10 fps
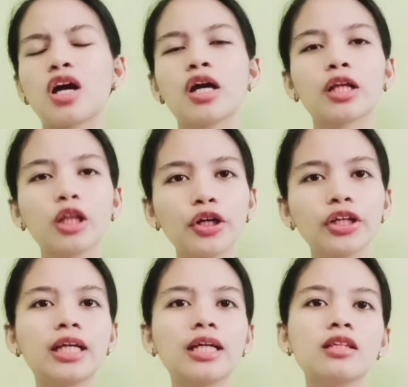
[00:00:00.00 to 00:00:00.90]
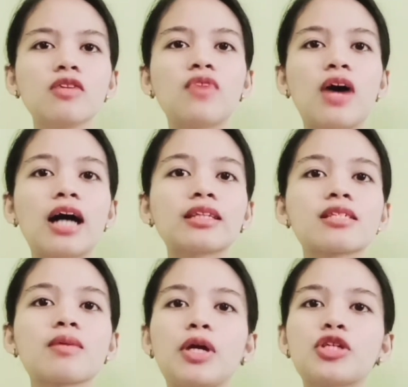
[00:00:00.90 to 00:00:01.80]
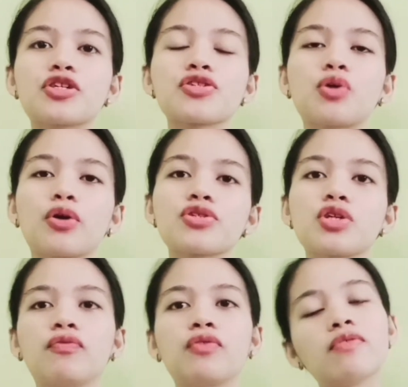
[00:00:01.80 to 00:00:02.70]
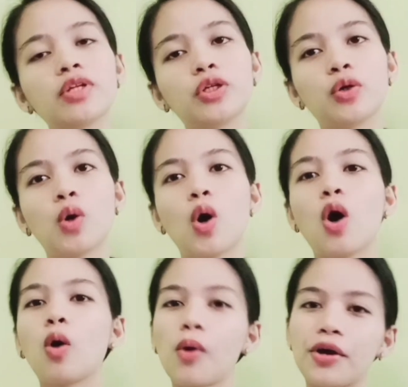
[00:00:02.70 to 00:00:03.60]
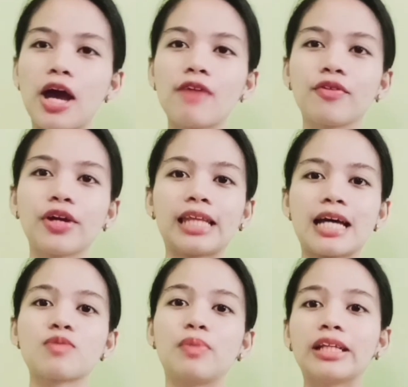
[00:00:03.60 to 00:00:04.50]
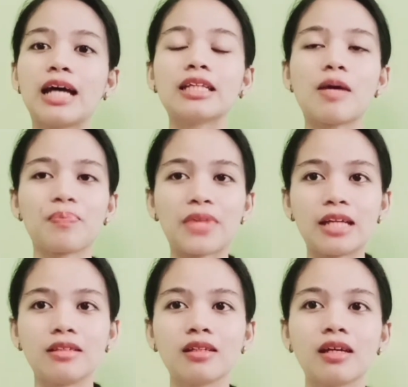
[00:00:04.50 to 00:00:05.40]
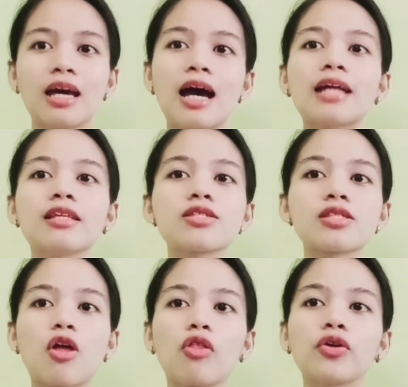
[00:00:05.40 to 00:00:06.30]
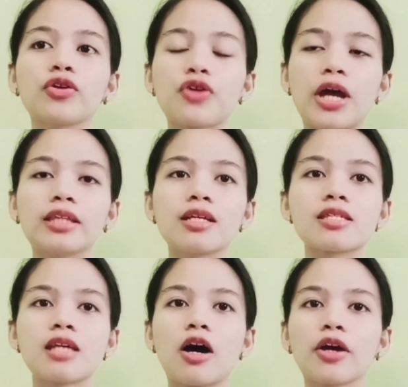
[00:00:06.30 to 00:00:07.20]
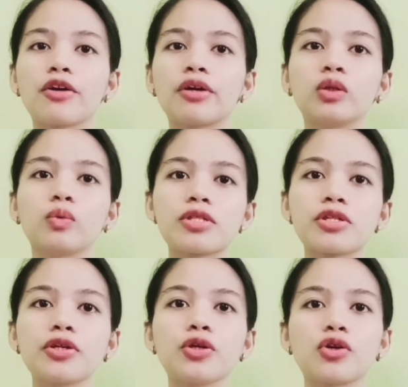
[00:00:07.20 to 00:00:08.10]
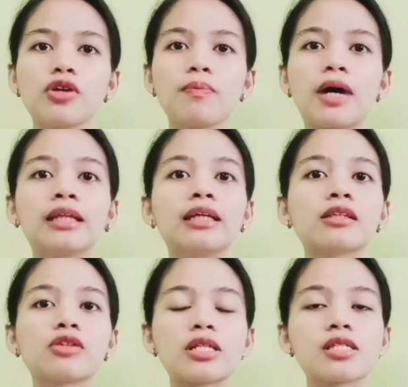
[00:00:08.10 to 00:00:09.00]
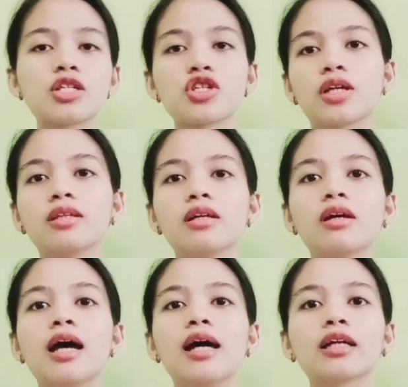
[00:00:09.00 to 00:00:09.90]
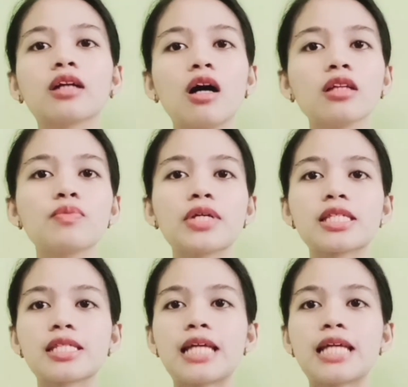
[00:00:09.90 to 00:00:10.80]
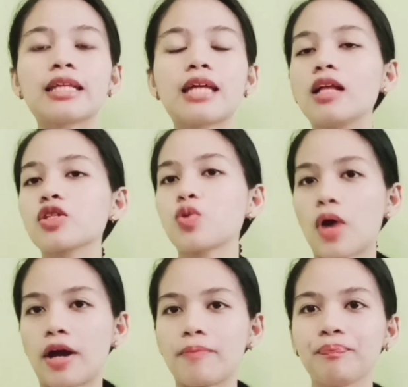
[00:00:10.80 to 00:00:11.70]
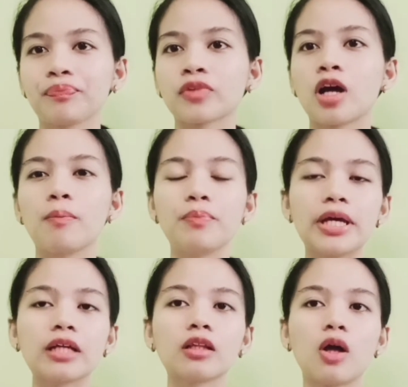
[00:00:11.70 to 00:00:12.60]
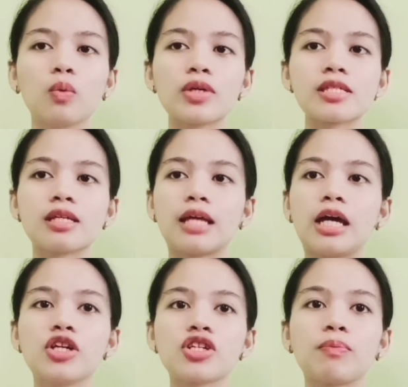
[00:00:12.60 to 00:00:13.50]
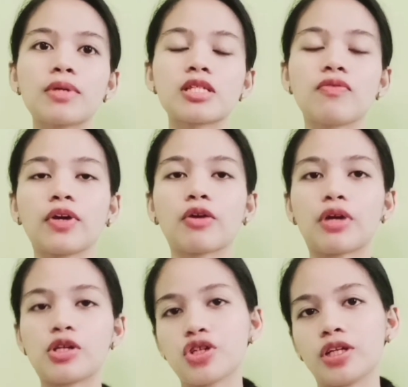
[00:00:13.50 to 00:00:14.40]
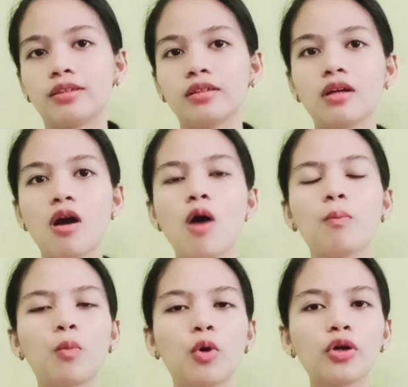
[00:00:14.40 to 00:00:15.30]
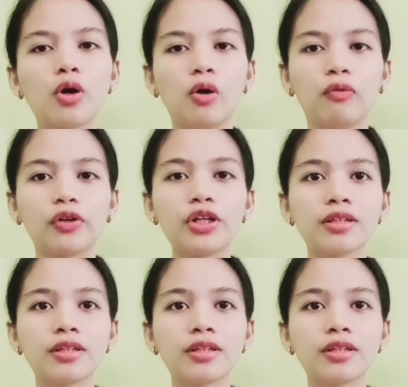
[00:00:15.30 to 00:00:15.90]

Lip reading: Clearly, the VAT is a major source of revenue wherever it has been adopted. The standard rate is higher in Western Europe and in transition economies than elsewhere, being lowest in the Asia-Pacific region. Moreover,